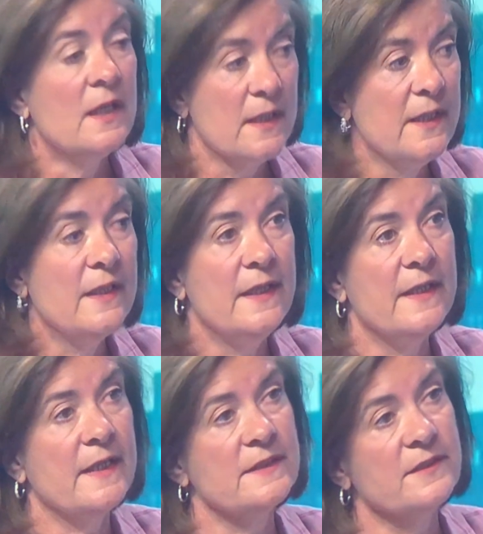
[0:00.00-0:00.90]
Clearly,
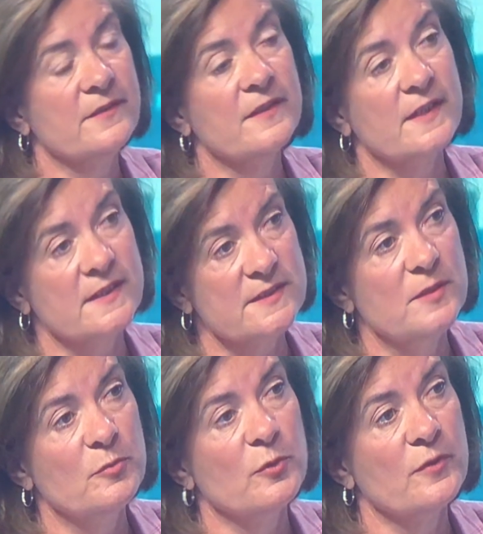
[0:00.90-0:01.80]
and I think that's the
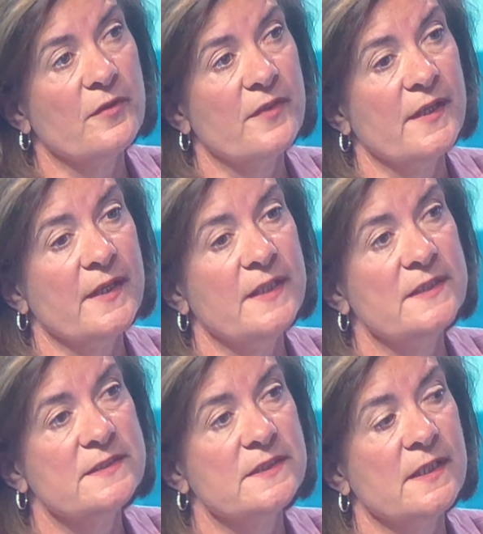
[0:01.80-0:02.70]
important thing,
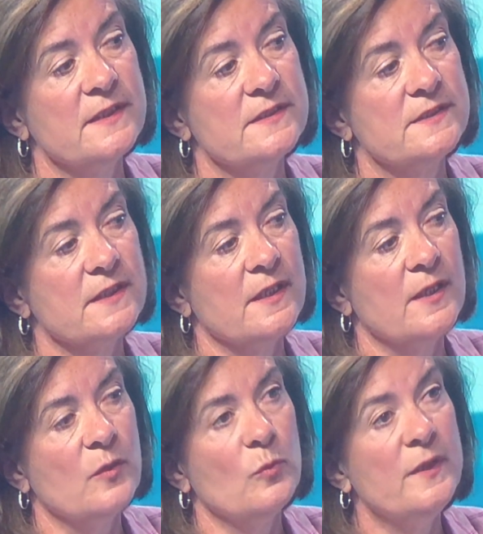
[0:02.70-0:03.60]
is that
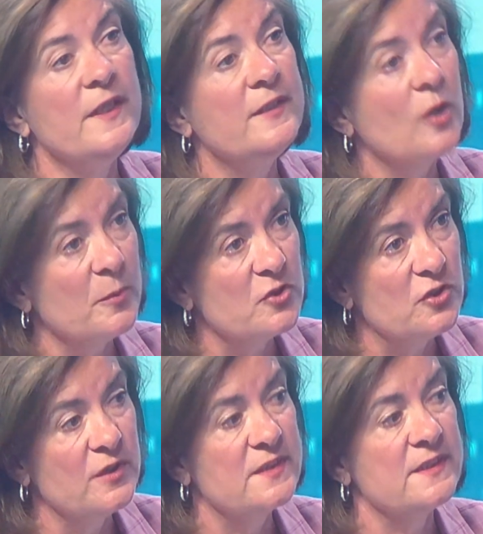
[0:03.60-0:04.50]
we need the
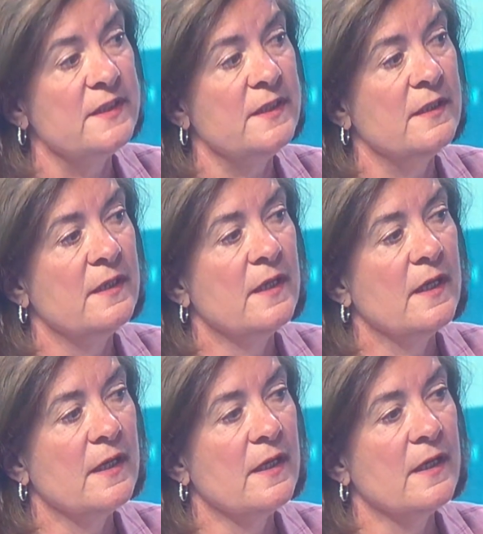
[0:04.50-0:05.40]
opportunity.
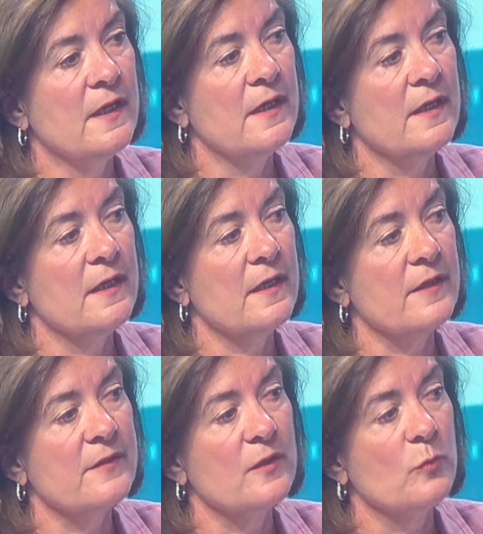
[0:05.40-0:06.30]
I
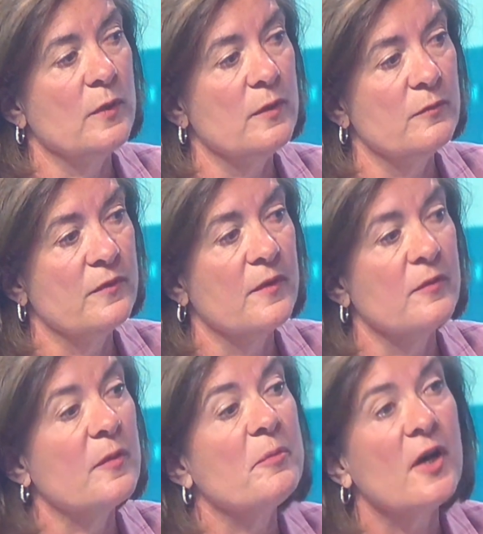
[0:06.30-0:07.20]
think
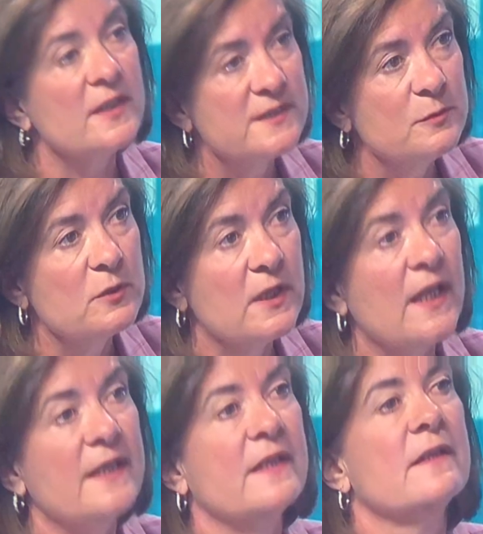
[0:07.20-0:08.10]
the party would
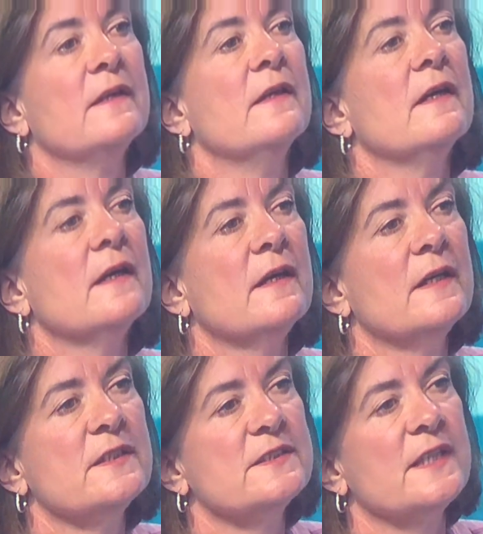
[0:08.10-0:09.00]
like
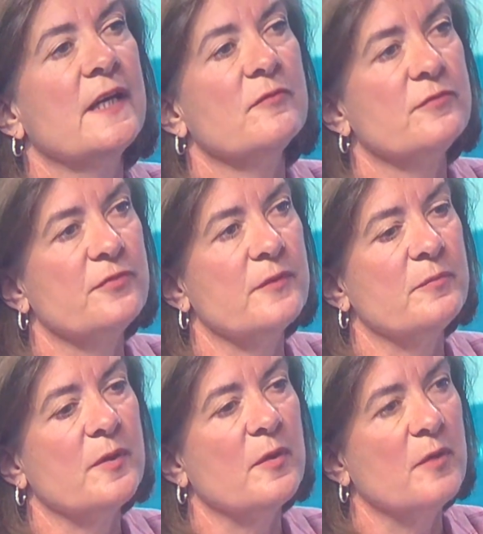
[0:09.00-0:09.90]
to have
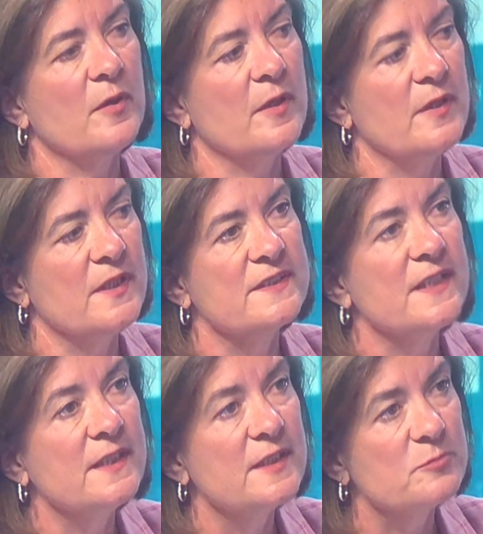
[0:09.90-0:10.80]
a
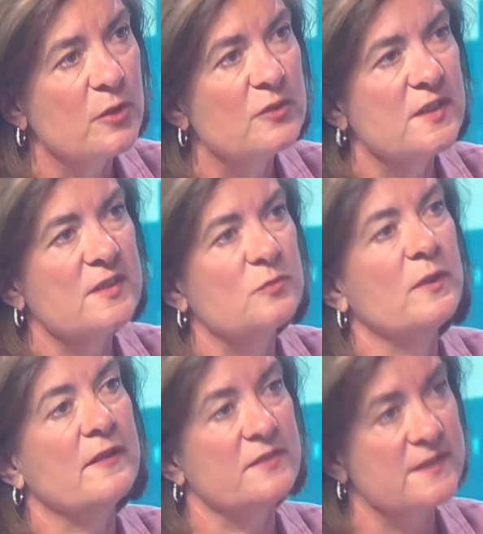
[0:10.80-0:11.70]
say in this process. We'll
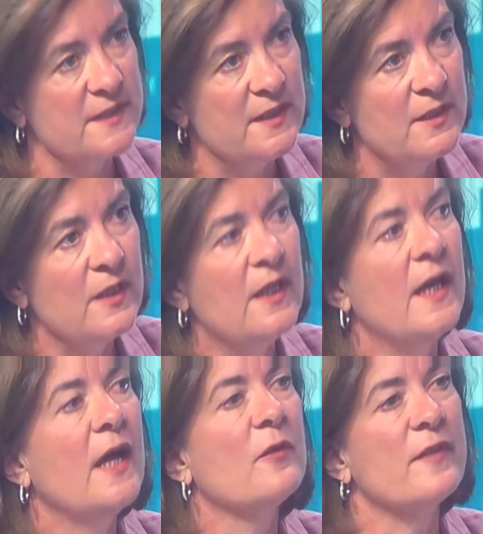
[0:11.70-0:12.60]
have to see
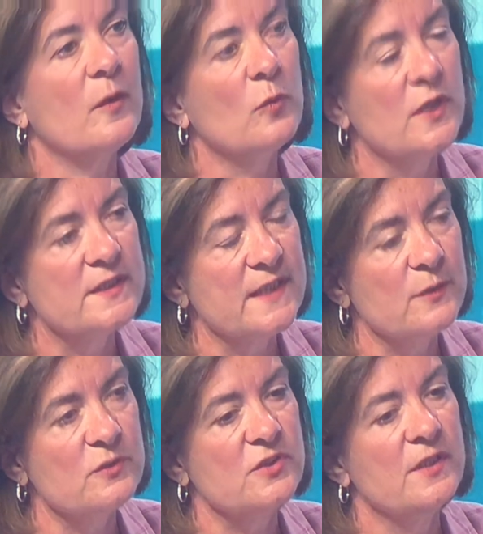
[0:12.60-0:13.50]
how that works
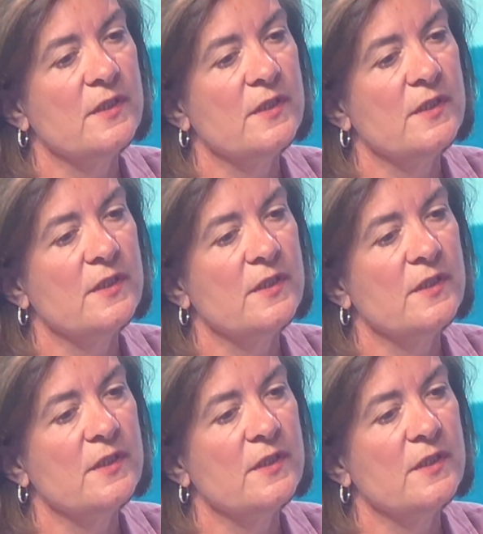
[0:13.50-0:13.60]
out.